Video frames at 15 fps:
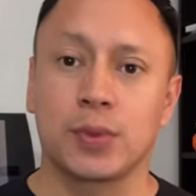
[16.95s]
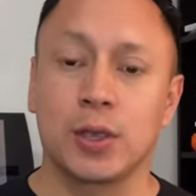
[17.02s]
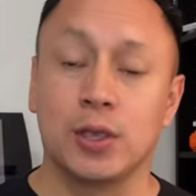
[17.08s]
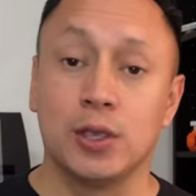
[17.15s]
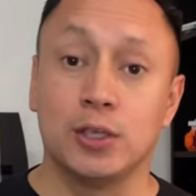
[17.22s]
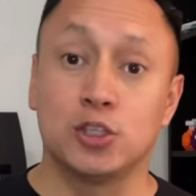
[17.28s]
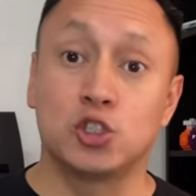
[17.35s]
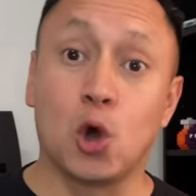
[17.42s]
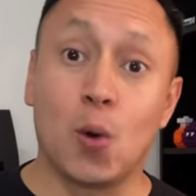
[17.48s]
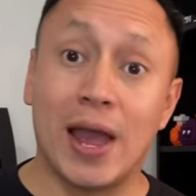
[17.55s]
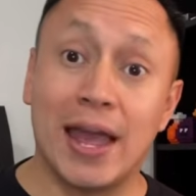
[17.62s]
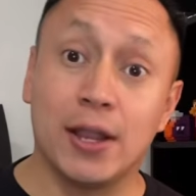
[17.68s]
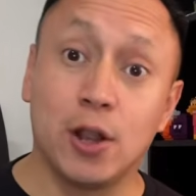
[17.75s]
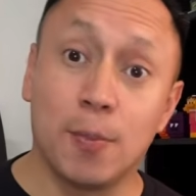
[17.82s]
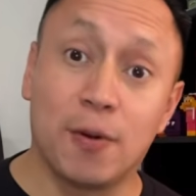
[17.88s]
So
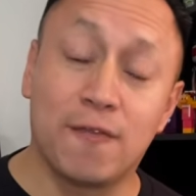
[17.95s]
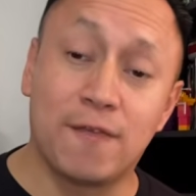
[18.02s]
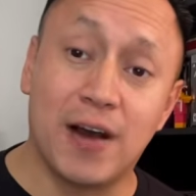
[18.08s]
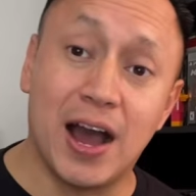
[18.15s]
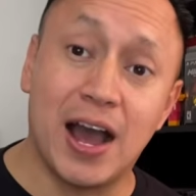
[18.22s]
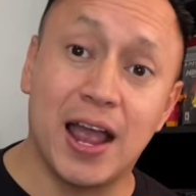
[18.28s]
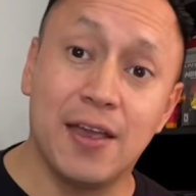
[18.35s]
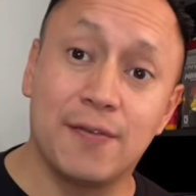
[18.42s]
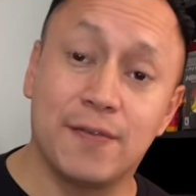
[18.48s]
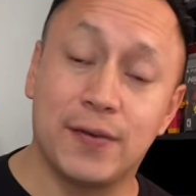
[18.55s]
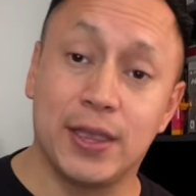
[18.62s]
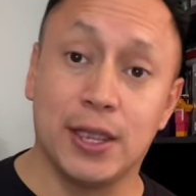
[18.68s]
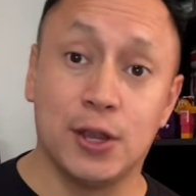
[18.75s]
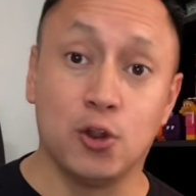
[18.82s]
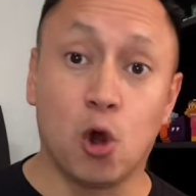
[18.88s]
at number 5,
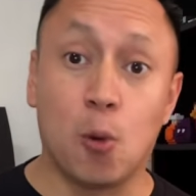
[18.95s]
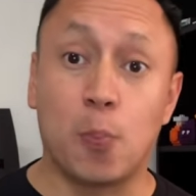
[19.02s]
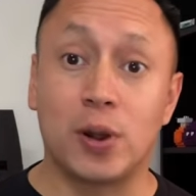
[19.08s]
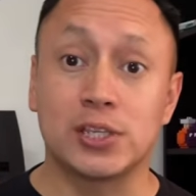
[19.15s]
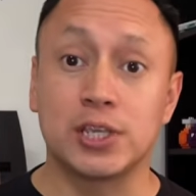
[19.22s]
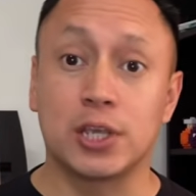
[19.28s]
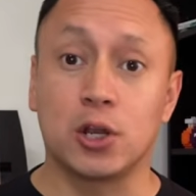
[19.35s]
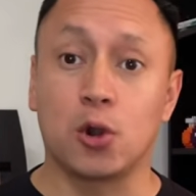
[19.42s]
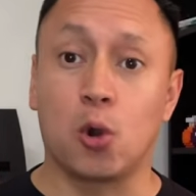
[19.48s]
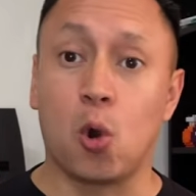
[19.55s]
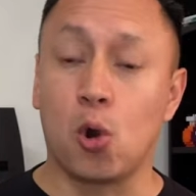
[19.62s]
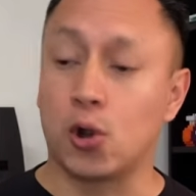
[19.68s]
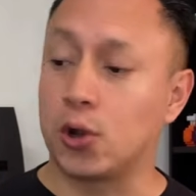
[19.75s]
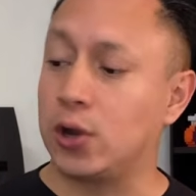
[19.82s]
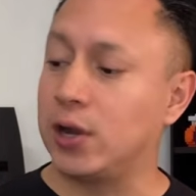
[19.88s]
in no particular
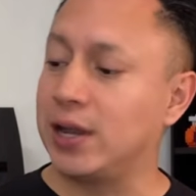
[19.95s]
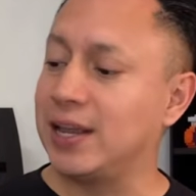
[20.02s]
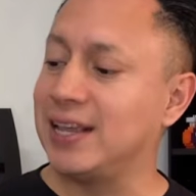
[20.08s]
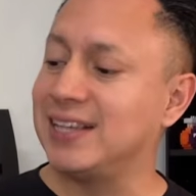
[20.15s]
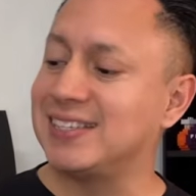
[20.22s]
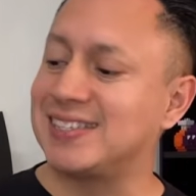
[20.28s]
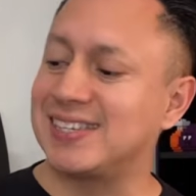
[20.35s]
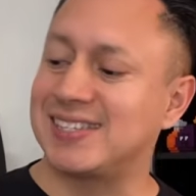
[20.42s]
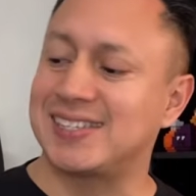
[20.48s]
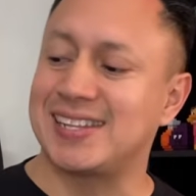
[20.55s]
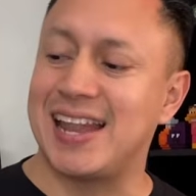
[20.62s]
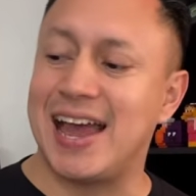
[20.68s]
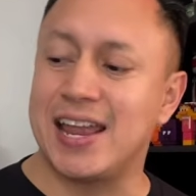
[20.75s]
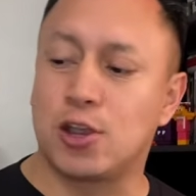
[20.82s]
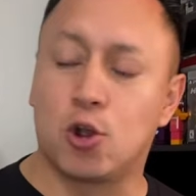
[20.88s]
order, is
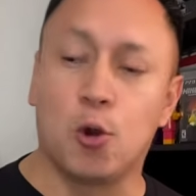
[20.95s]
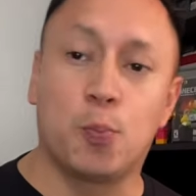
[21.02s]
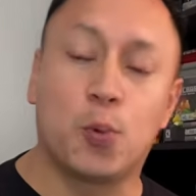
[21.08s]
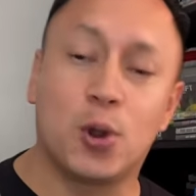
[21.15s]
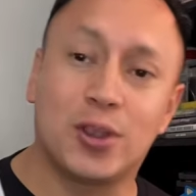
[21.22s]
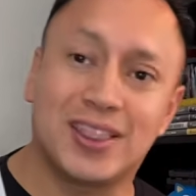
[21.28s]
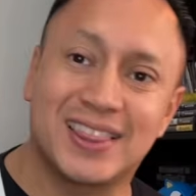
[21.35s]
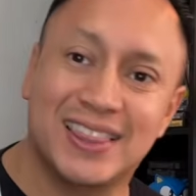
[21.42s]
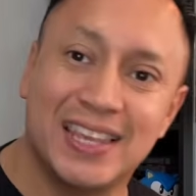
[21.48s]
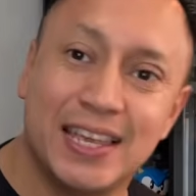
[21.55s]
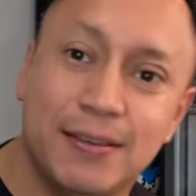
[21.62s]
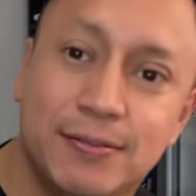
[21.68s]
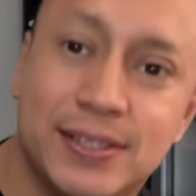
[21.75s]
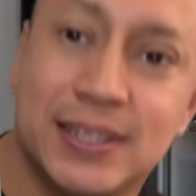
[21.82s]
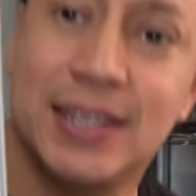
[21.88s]
Sly Cooper
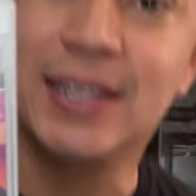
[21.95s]
Thieves in